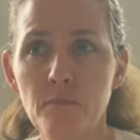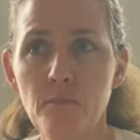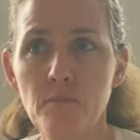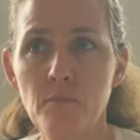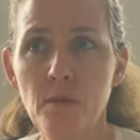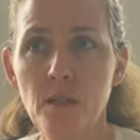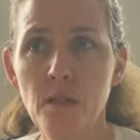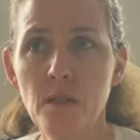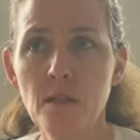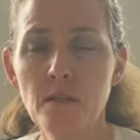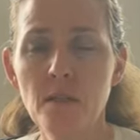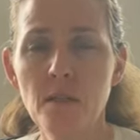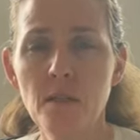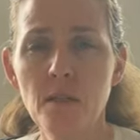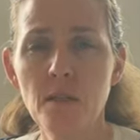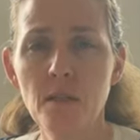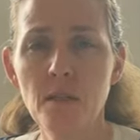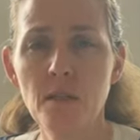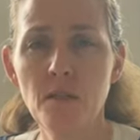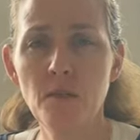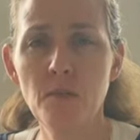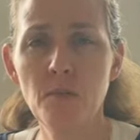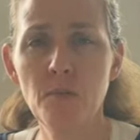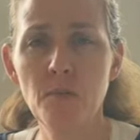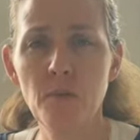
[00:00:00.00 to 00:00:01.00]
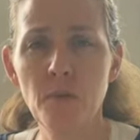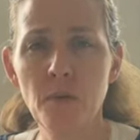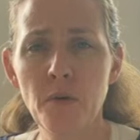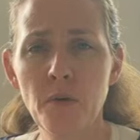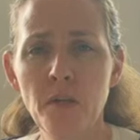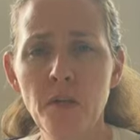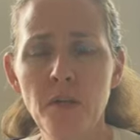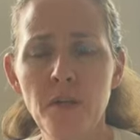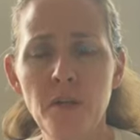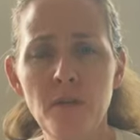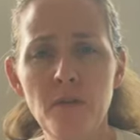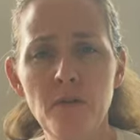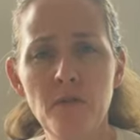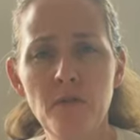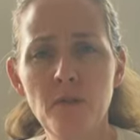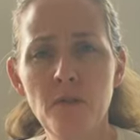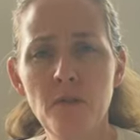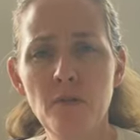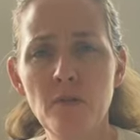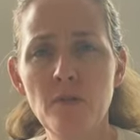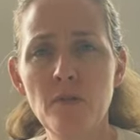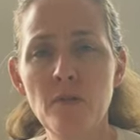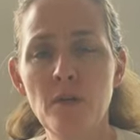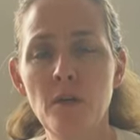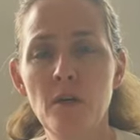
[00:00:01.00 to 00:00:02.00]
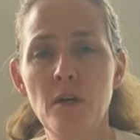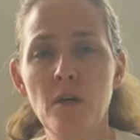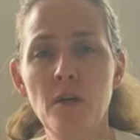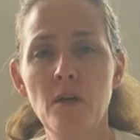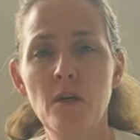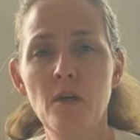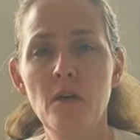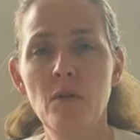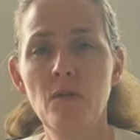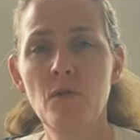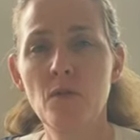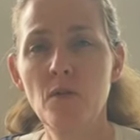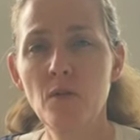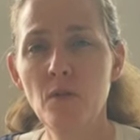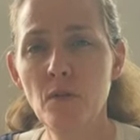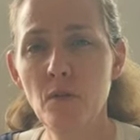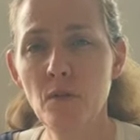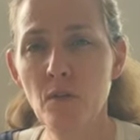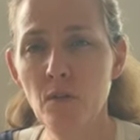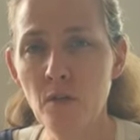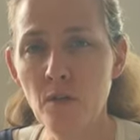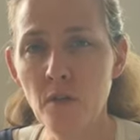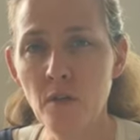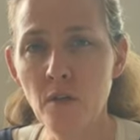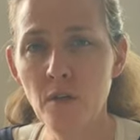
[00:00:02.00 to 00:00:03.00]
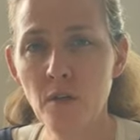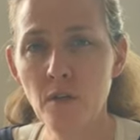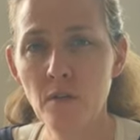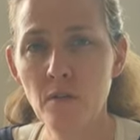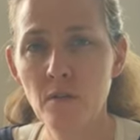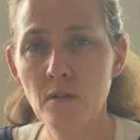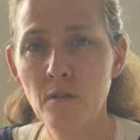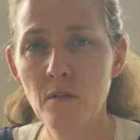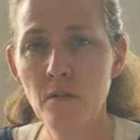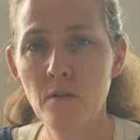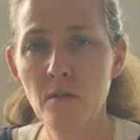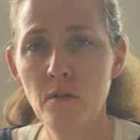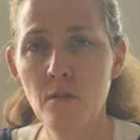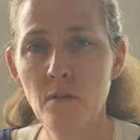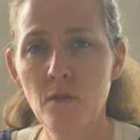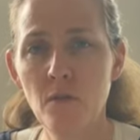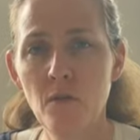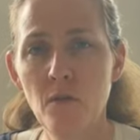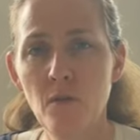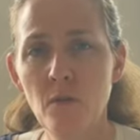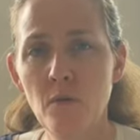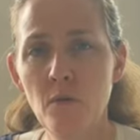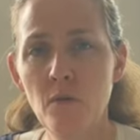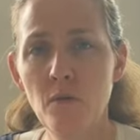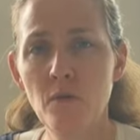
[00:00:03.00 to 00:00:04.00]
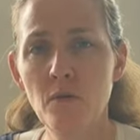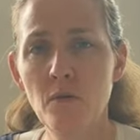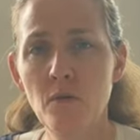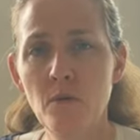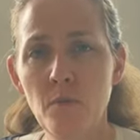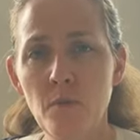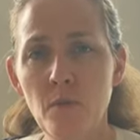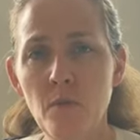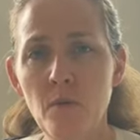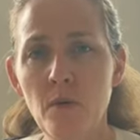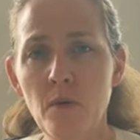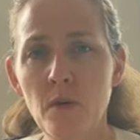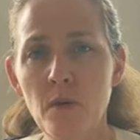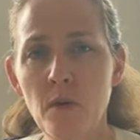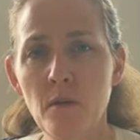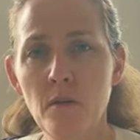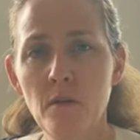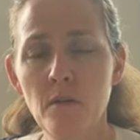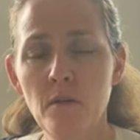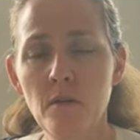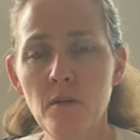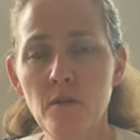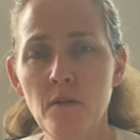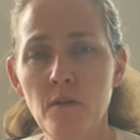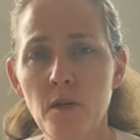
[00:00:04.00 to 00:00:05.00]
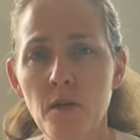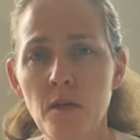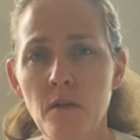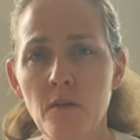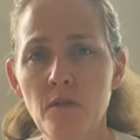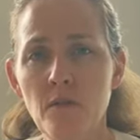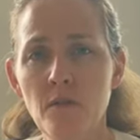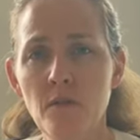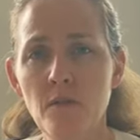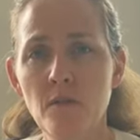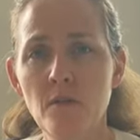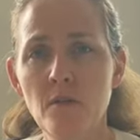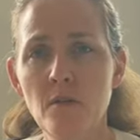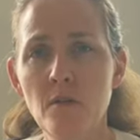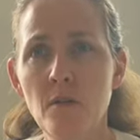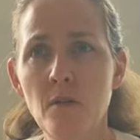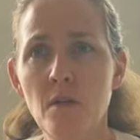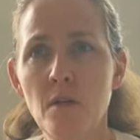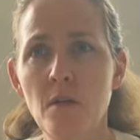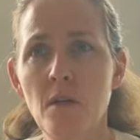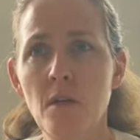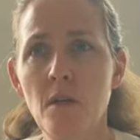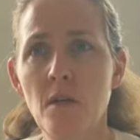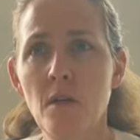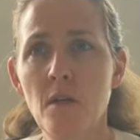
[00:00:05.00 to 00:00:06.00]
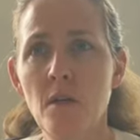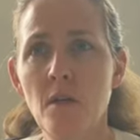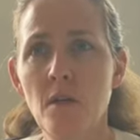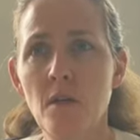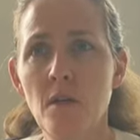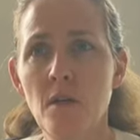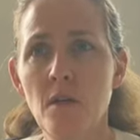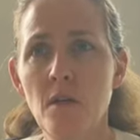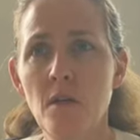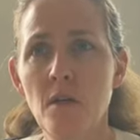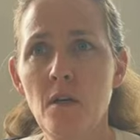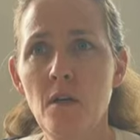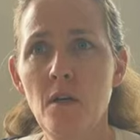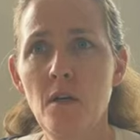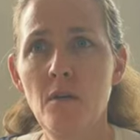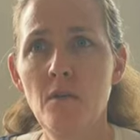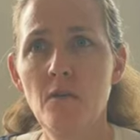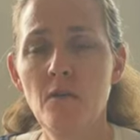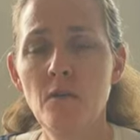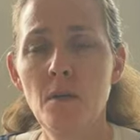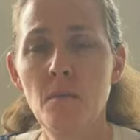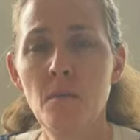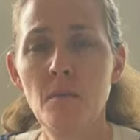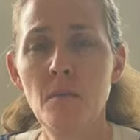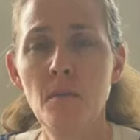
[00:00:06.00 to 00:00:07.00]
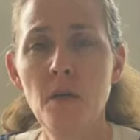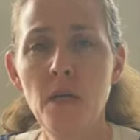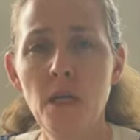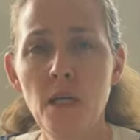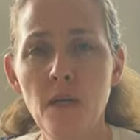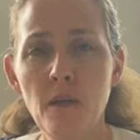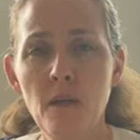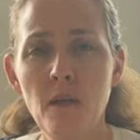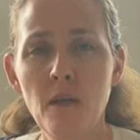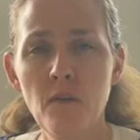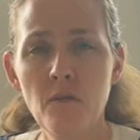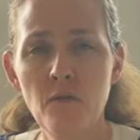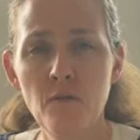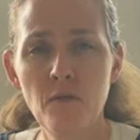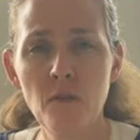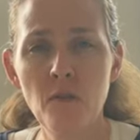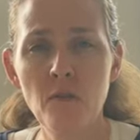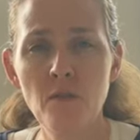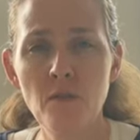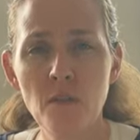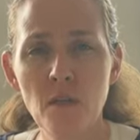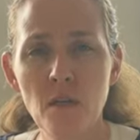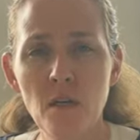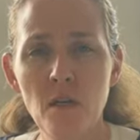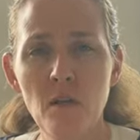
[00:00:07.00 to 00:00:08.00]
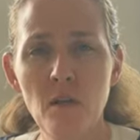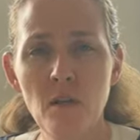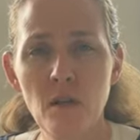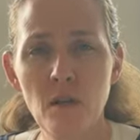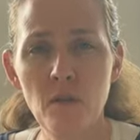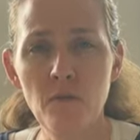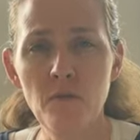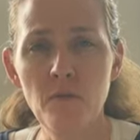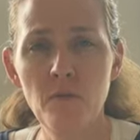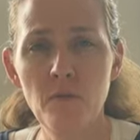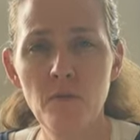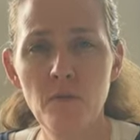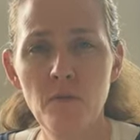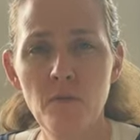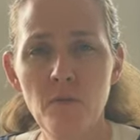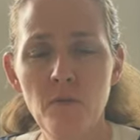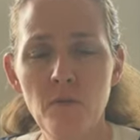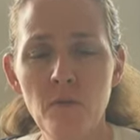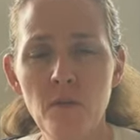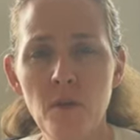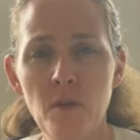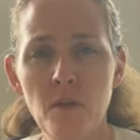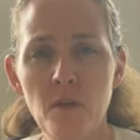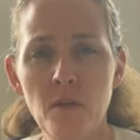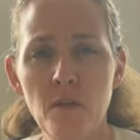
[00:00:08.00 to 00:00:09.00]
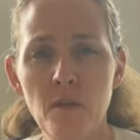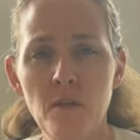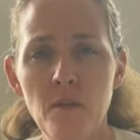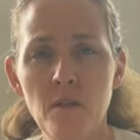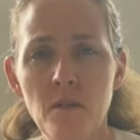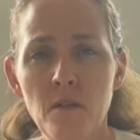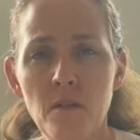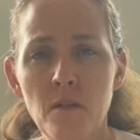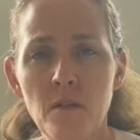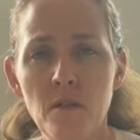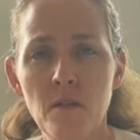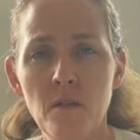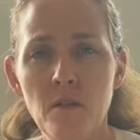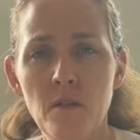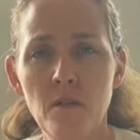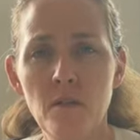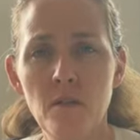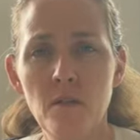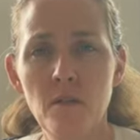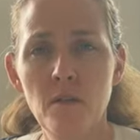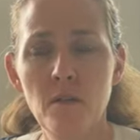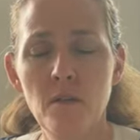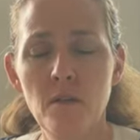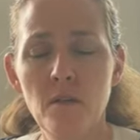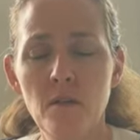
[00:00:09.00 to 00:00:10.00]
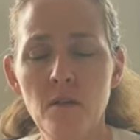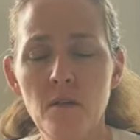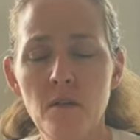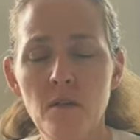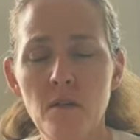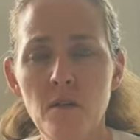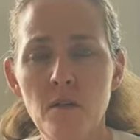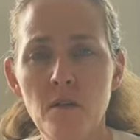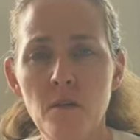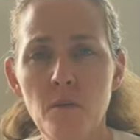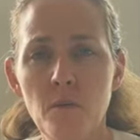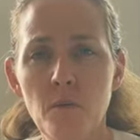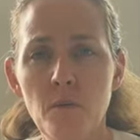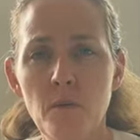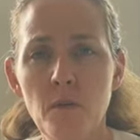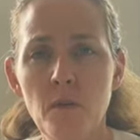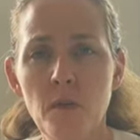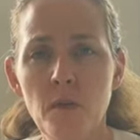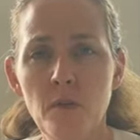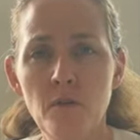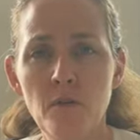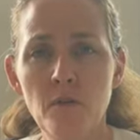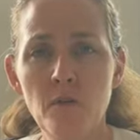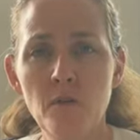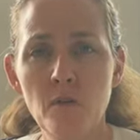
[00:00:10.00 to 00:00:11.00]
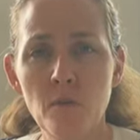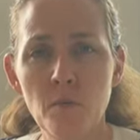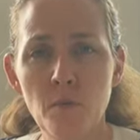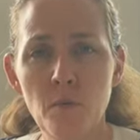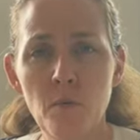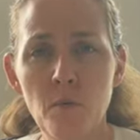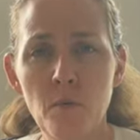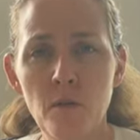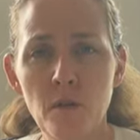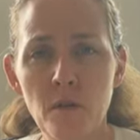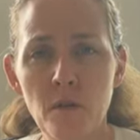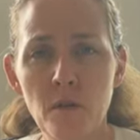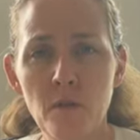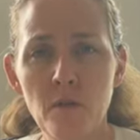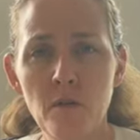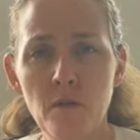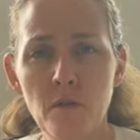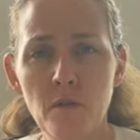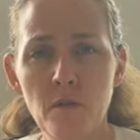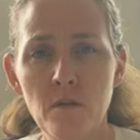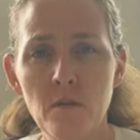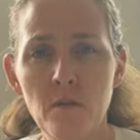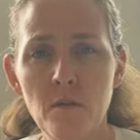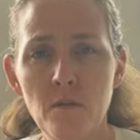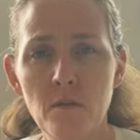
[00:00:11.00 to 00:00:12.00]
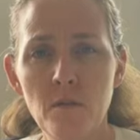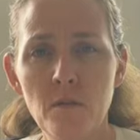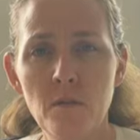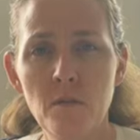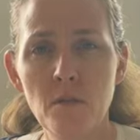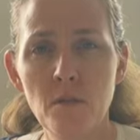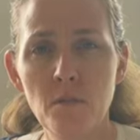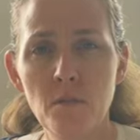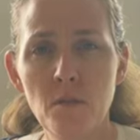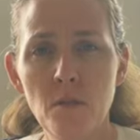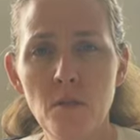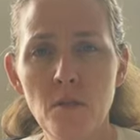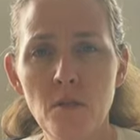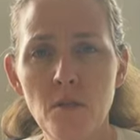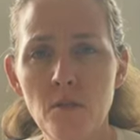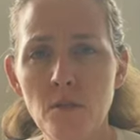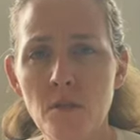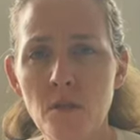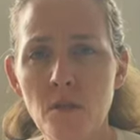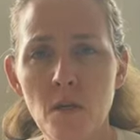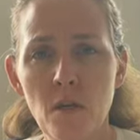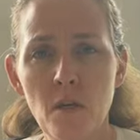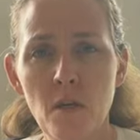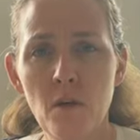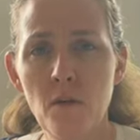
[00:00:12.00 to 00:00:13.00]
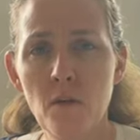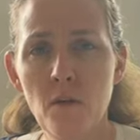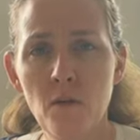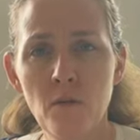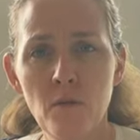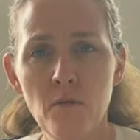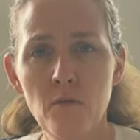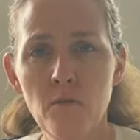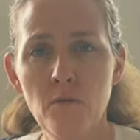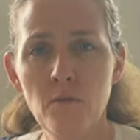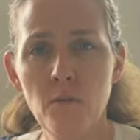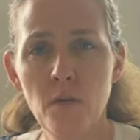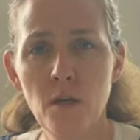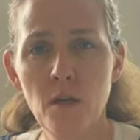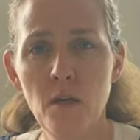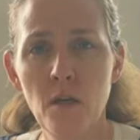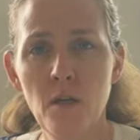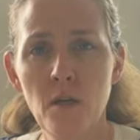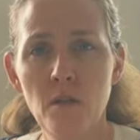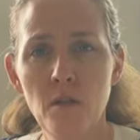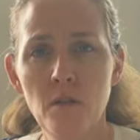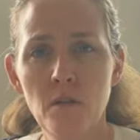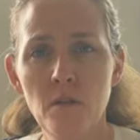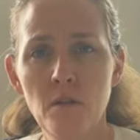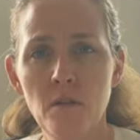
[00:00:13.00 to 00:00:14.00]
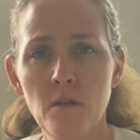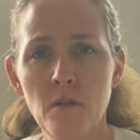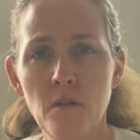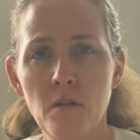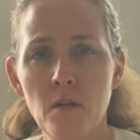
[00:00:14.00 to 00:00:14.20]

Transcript: because I think it's important, and it feels really good to know that you're supported, right? It feels, to me, that feels like love when I feel supported, when somebody's just there and